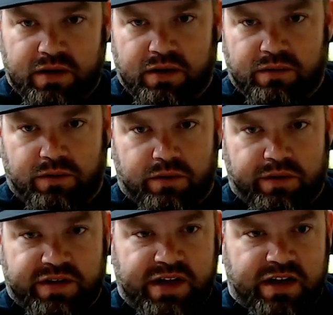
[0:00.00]

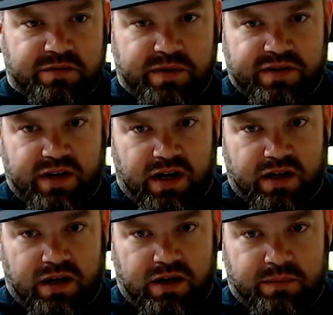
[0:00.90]

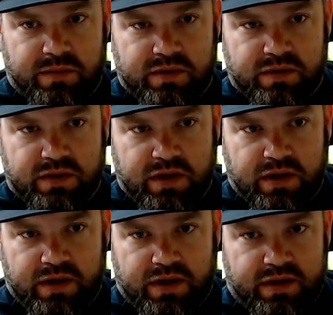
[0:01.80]
rotaryattachments.com
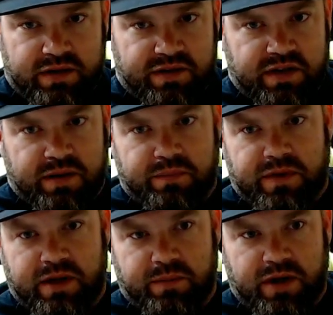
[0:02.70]
and just
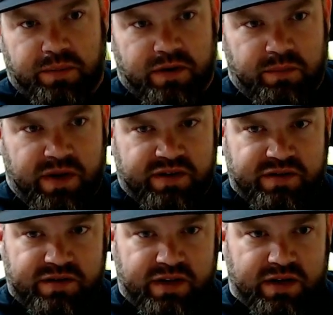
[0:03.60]
hit me up on a
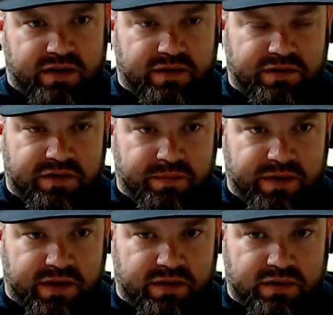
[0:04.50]
message there or
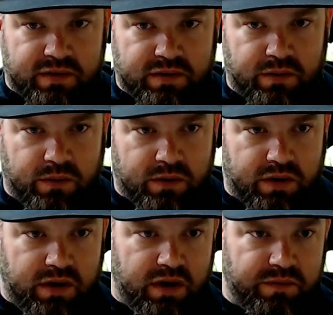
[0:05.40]
something,
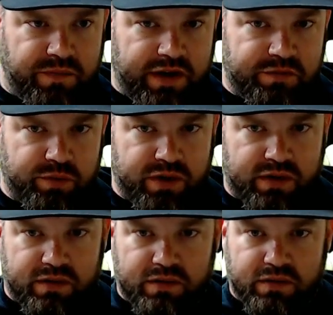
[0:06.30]
or on Facebook.
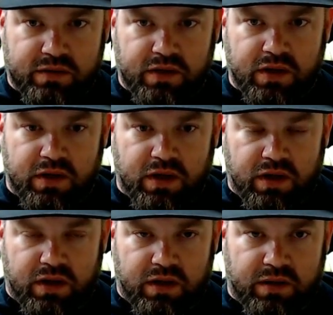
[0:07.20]

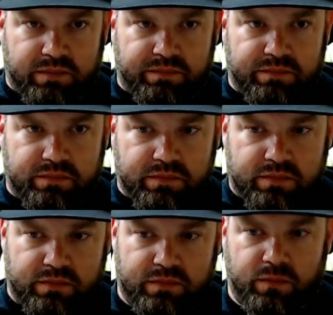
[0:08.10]
um,
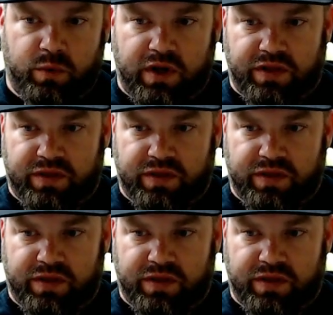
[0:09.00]
with